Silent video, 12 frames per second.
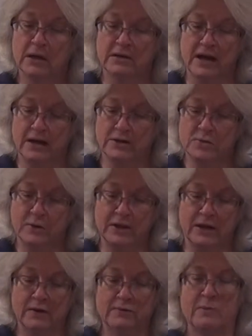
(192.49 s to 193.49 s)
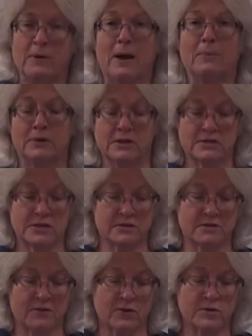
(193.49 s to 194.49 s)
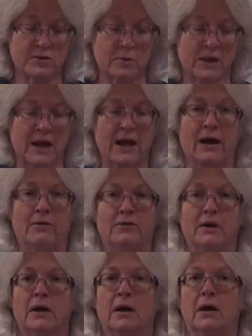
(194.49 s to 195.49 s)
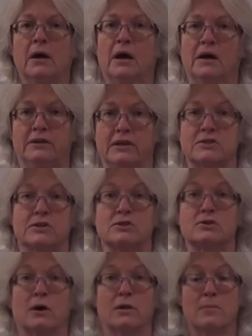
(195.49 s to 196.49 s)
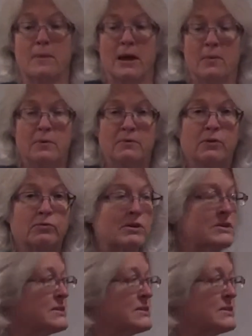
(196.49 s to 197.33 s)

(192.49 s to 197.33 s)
towns with the given map distance? First we have a distance on the map of 3